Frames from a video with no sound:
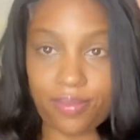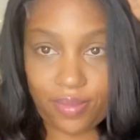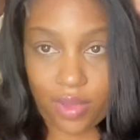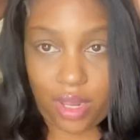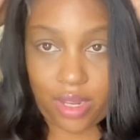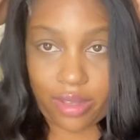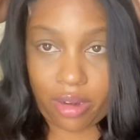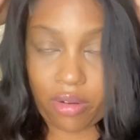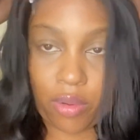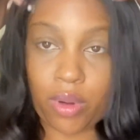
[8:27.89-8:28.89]
like, because I
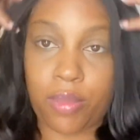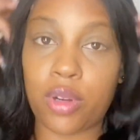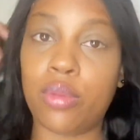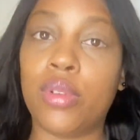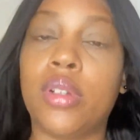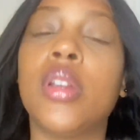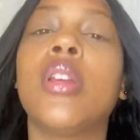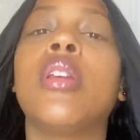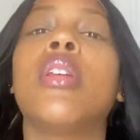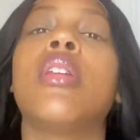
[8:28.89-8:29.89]
don't know what I'm doing.
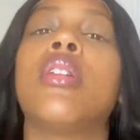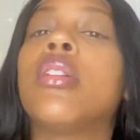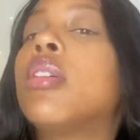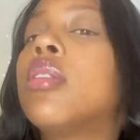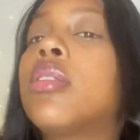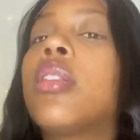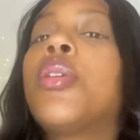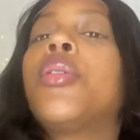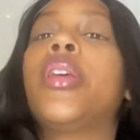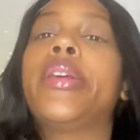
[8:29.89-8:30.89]
So
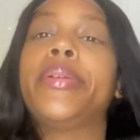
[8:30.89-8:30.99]
yeah.